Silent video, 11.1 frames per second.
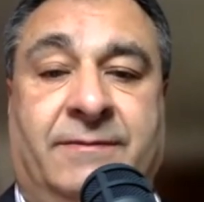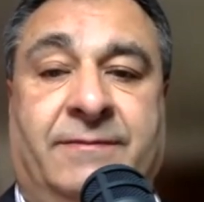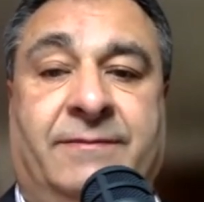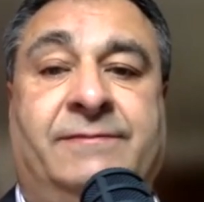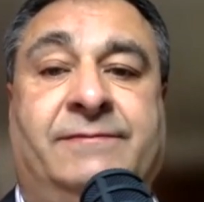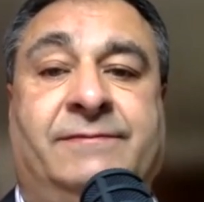
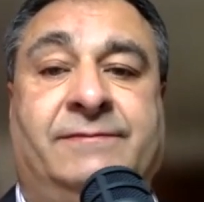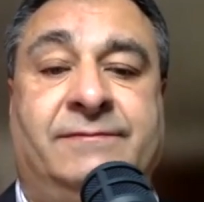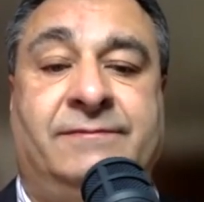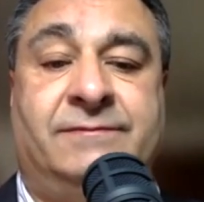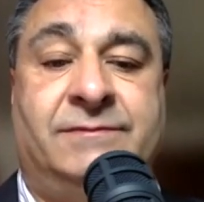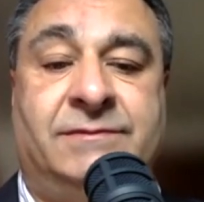
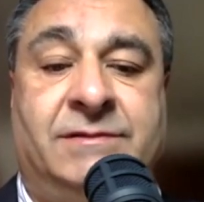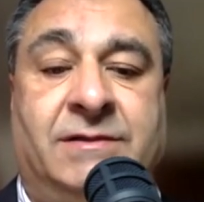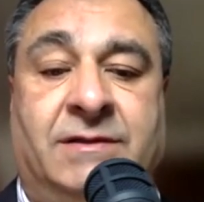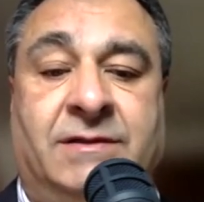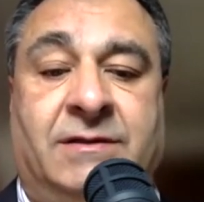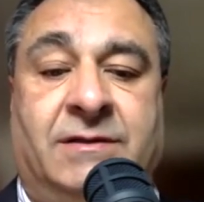
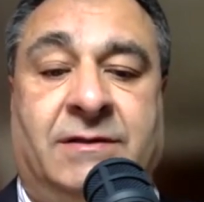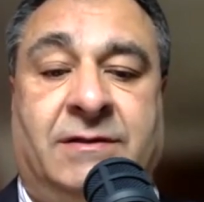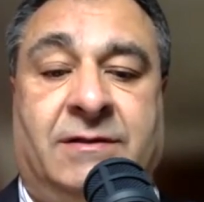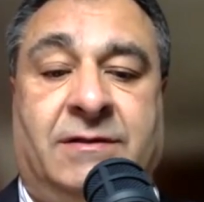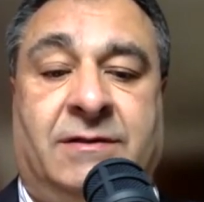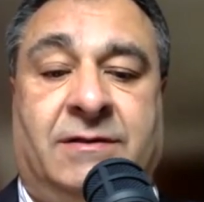
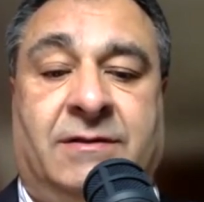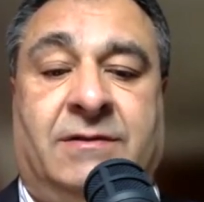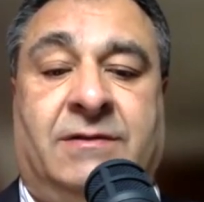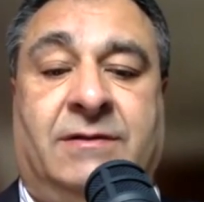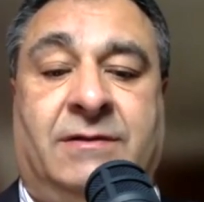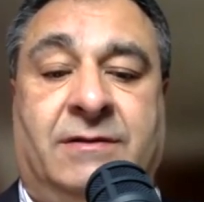
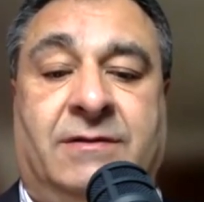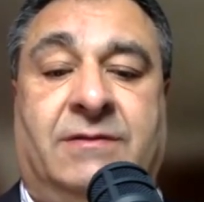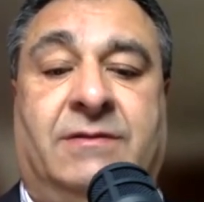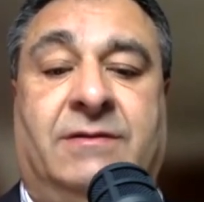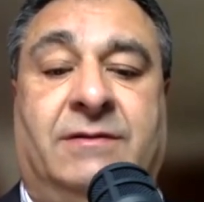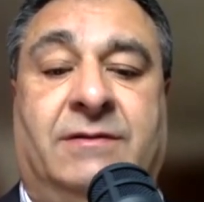
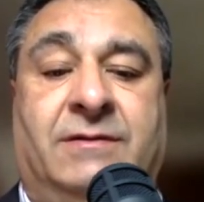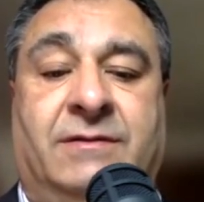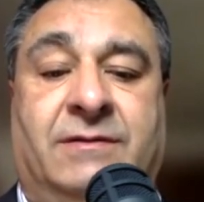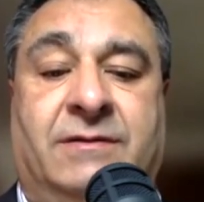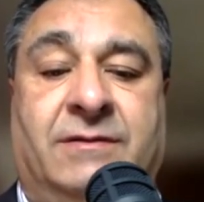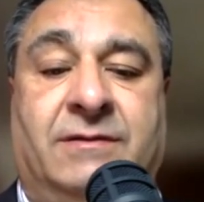
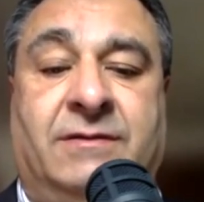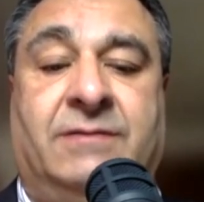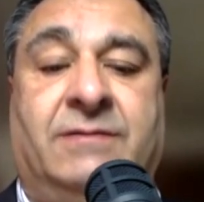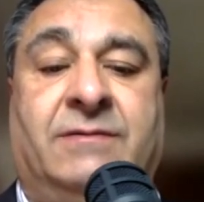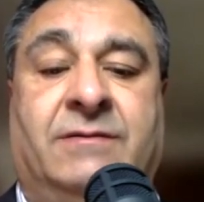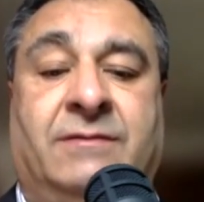
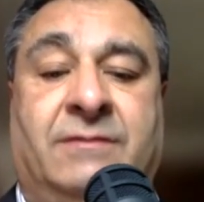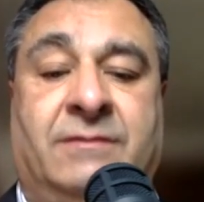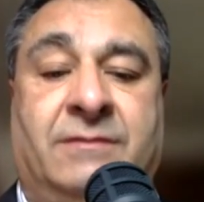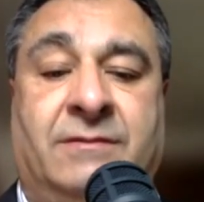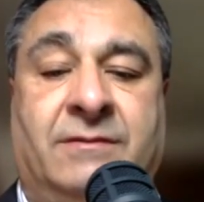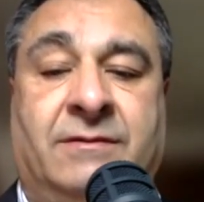
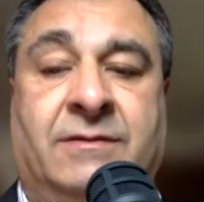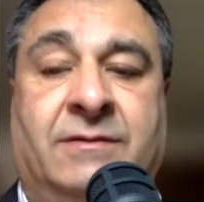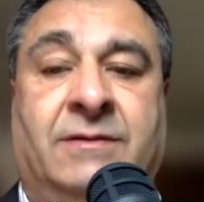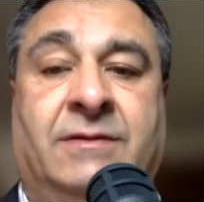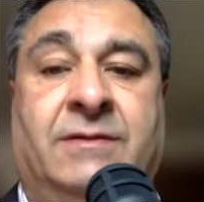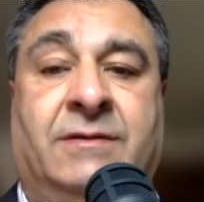
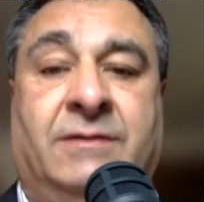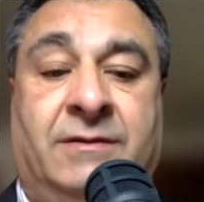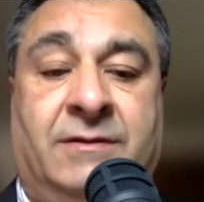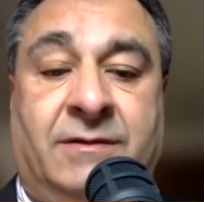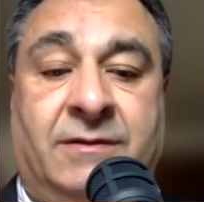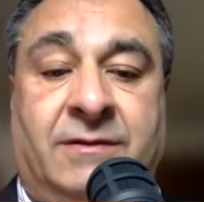
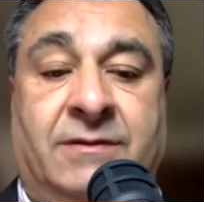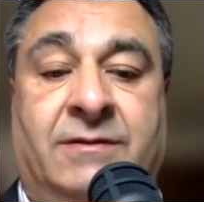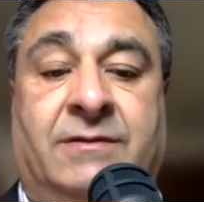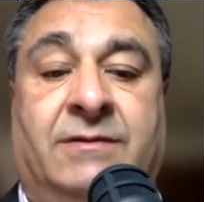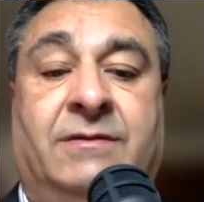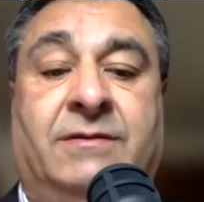
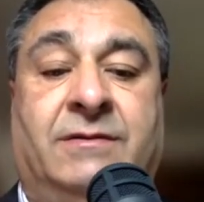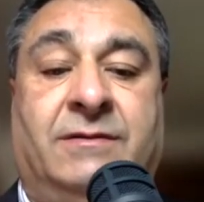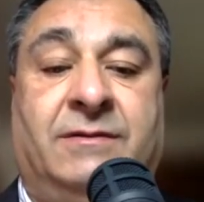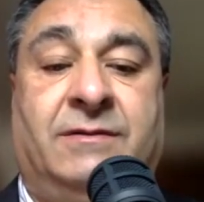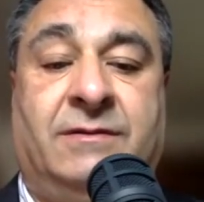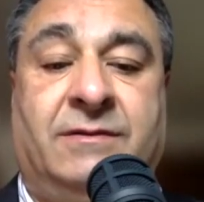
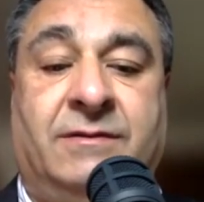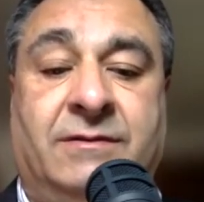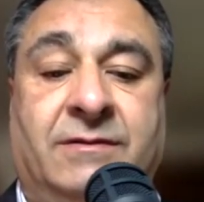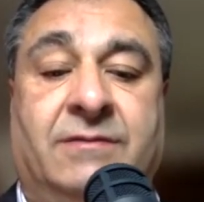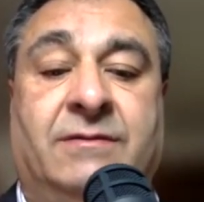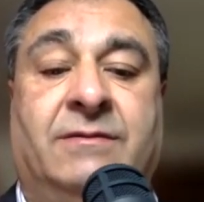
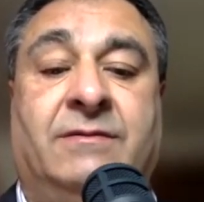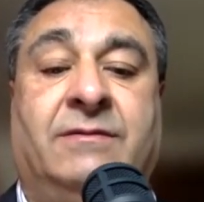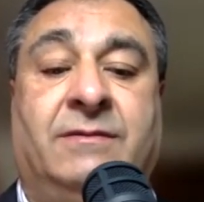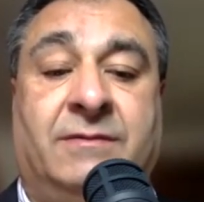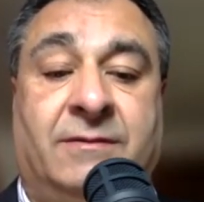The person shown says nothing.